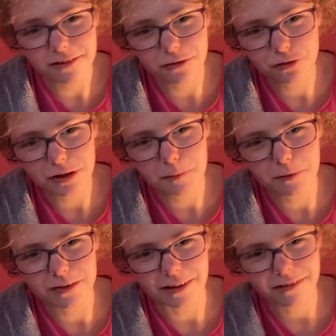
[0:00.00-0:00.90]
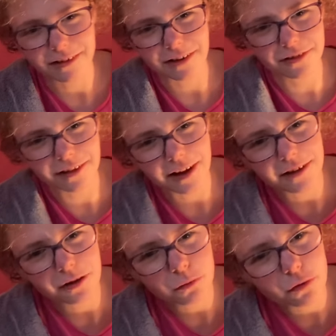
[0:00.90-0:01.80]
cheeky pussycat isn't as
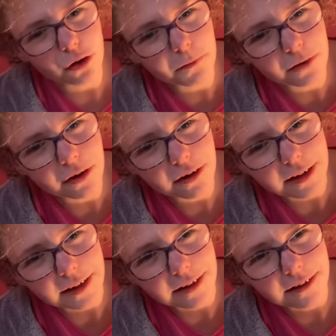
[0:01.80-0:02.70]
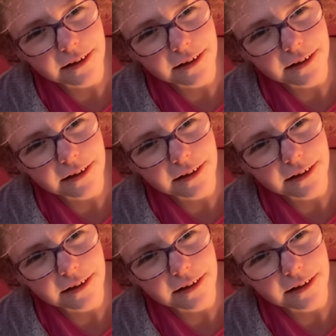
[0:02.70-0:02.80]
tired as we normally are. Eh?